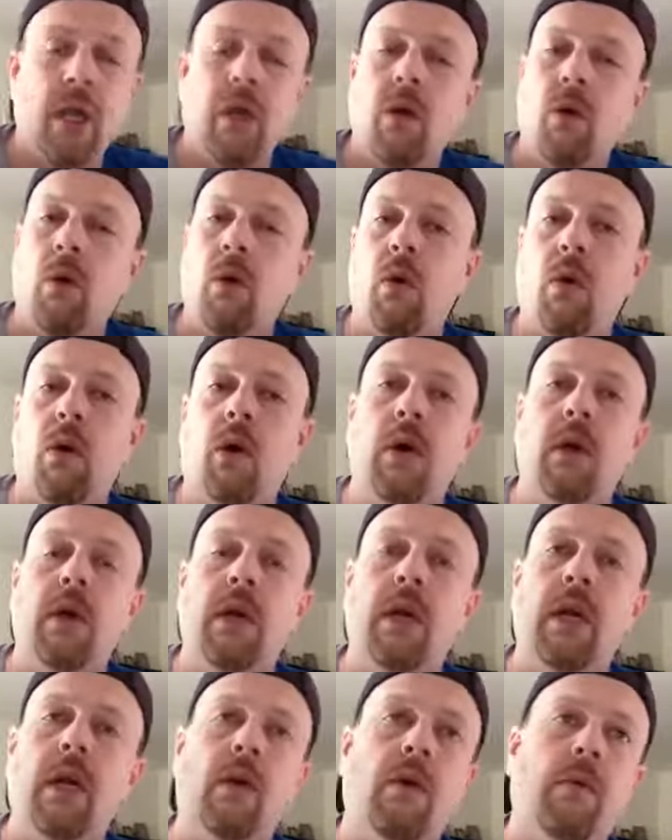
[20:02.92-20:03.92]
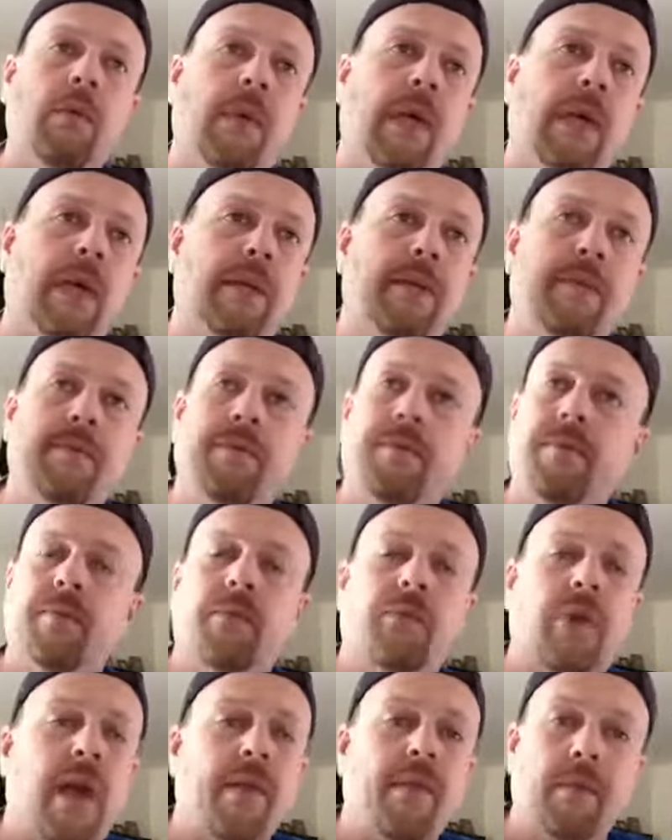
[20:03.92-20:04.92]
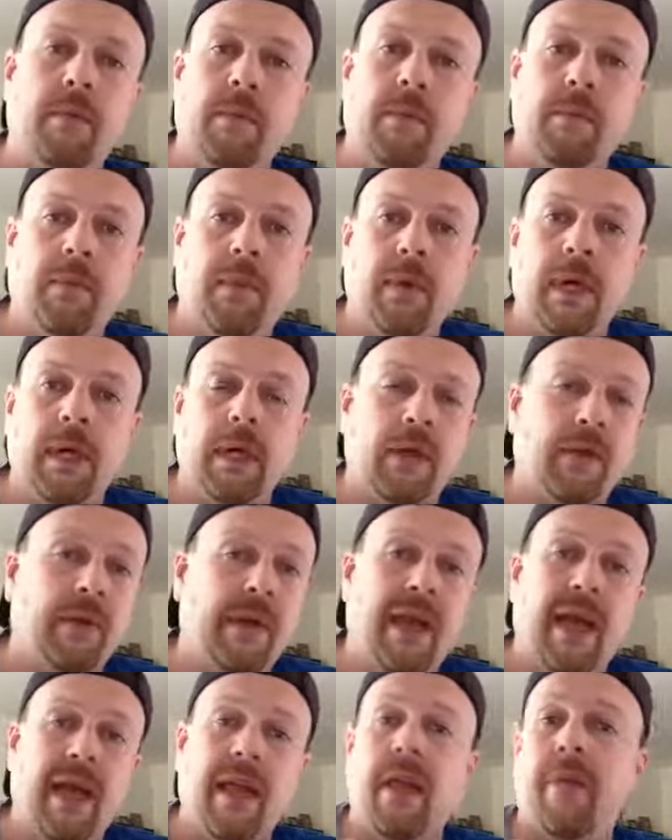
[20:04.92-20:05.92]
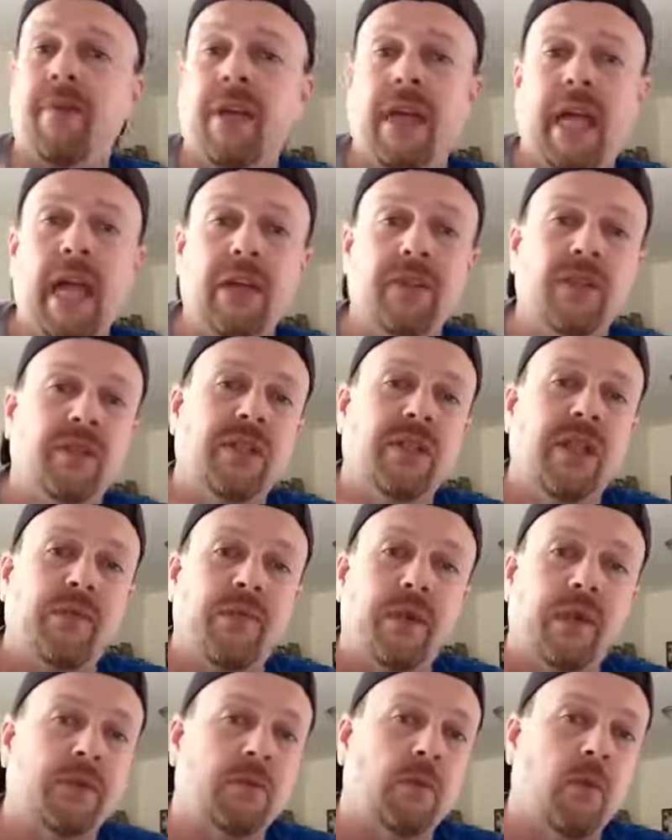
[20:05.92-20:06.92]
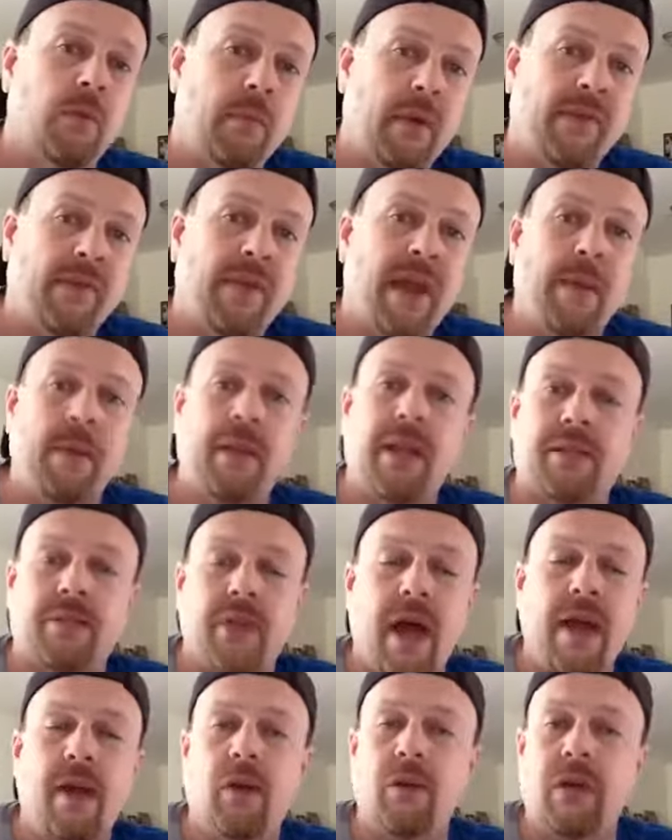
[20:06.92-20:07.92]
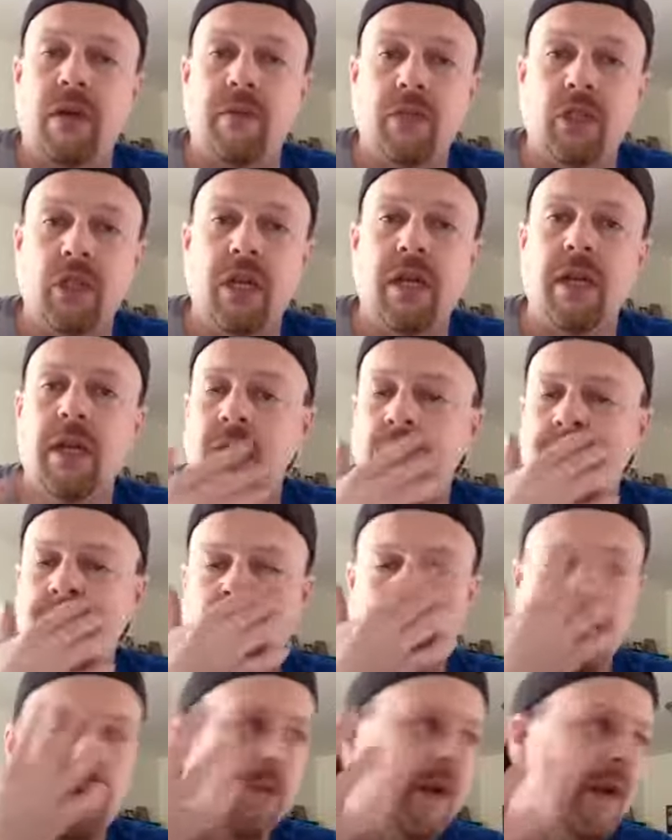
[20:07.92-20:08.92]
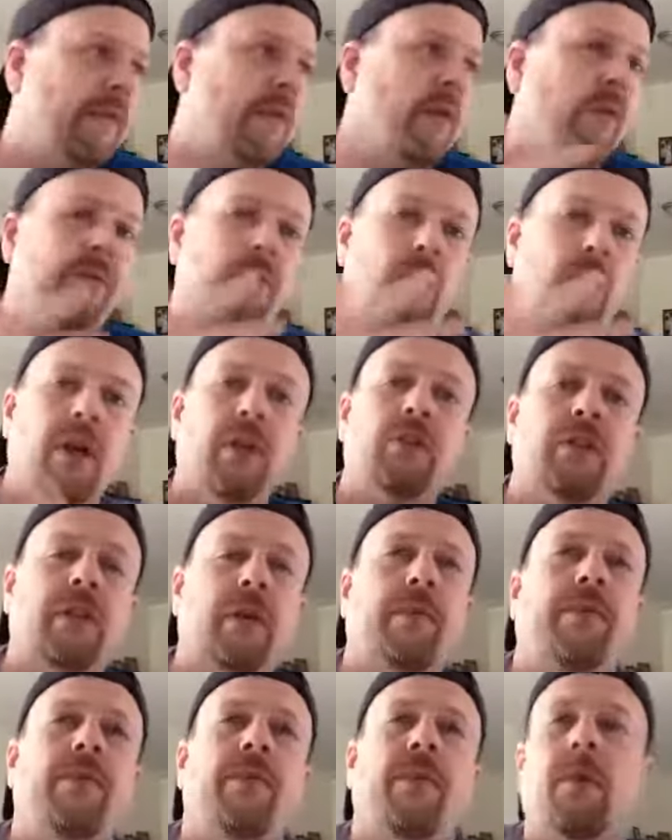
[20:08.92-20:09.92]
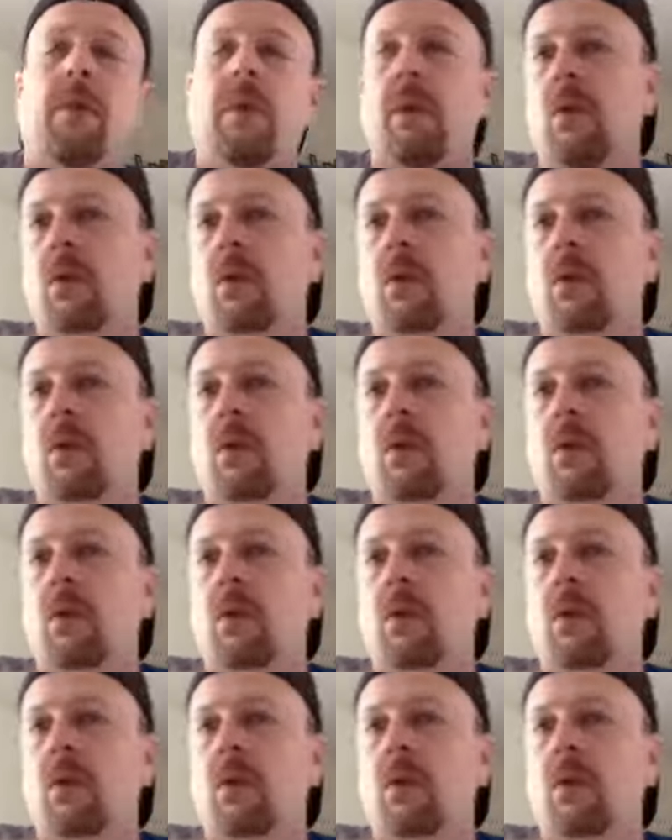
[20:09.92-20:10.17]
or like driving where vacation is different because I'm going with my family. That's fine. I don't give a shit. But when I have to go far to do something for